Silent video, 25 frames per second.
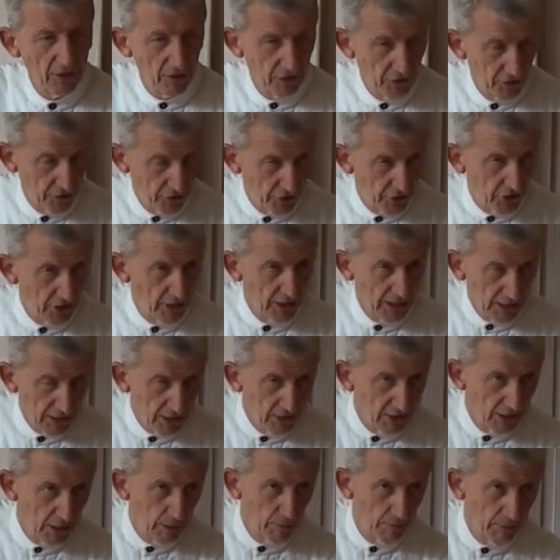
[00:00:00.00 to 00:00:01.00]

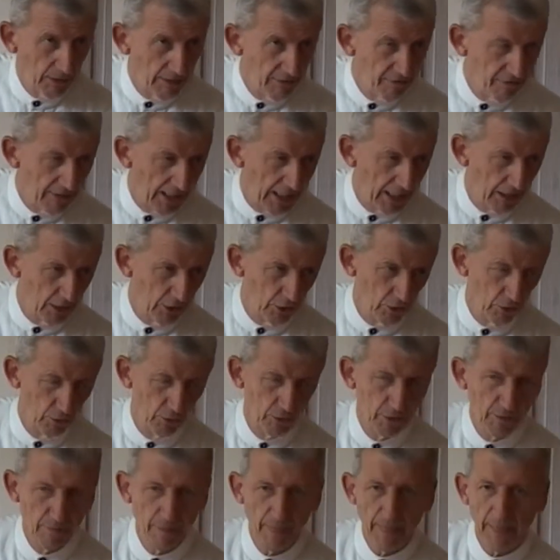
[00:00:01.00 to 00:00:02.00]
certainly deeply
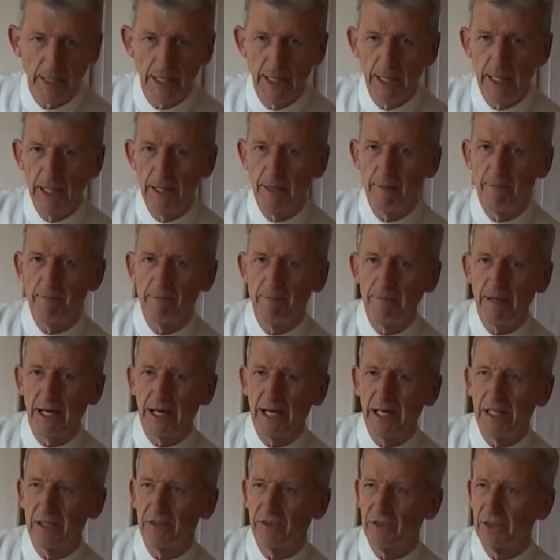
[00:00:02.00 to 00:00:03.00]
valued,
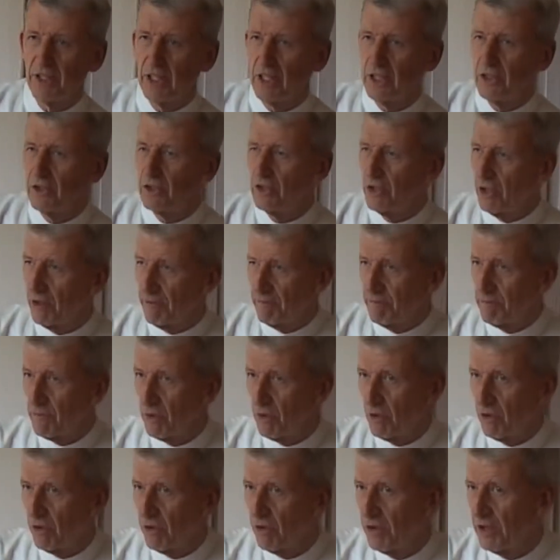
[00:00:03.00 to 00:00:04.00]
but not
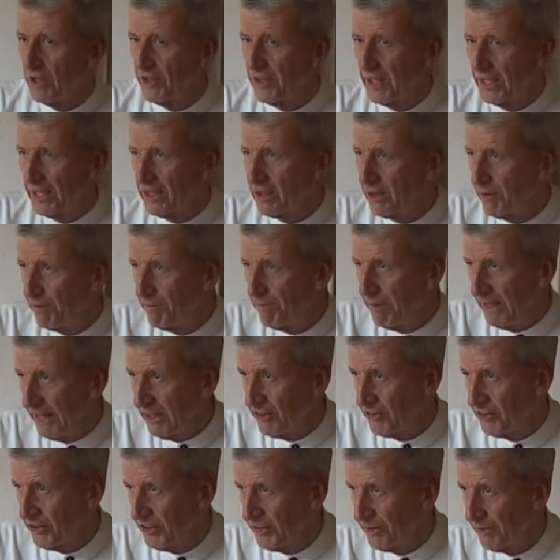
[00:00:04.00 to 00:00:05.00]
more than
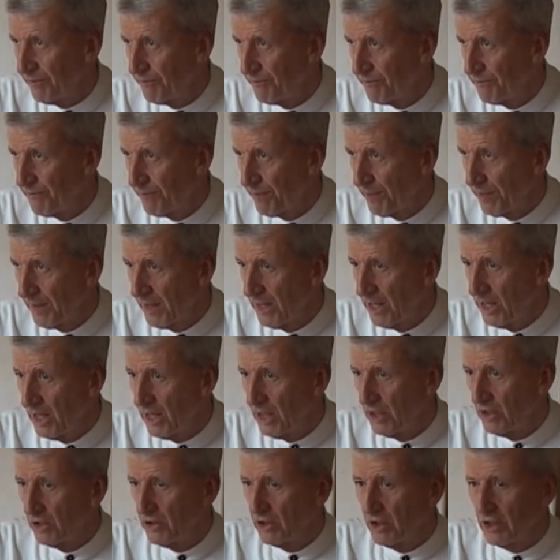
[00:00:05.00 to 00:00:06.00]
compassion,
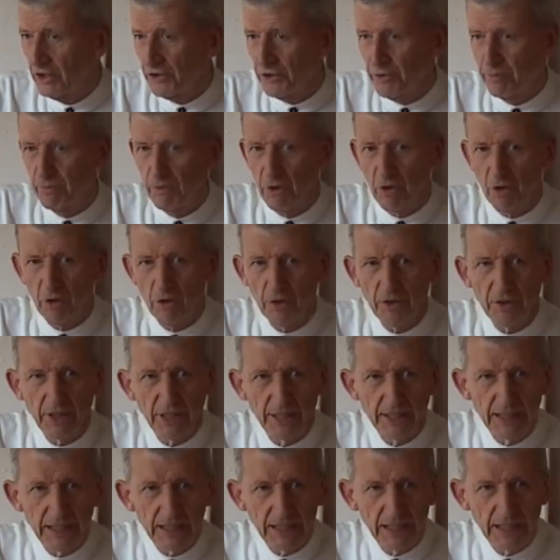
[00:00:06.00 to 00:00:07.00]
not more
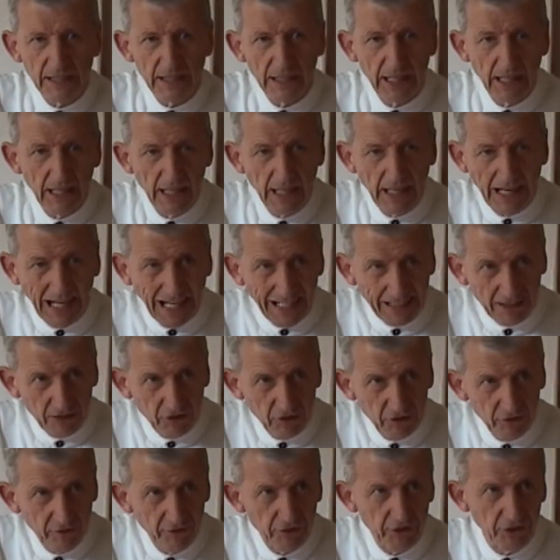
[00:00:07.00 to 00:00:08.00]
than the uh,
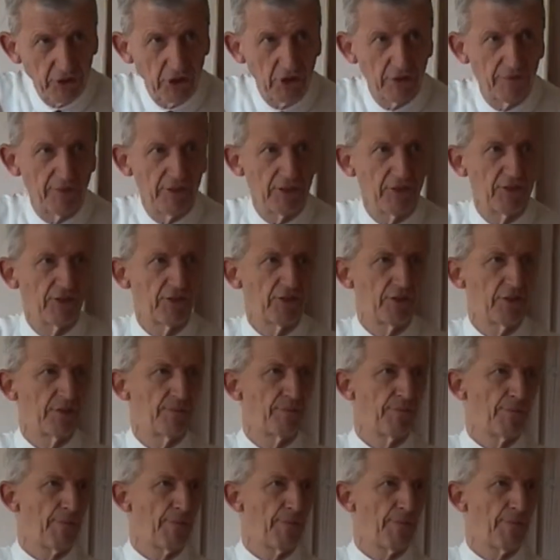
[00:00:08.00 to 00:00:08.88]
acts of service.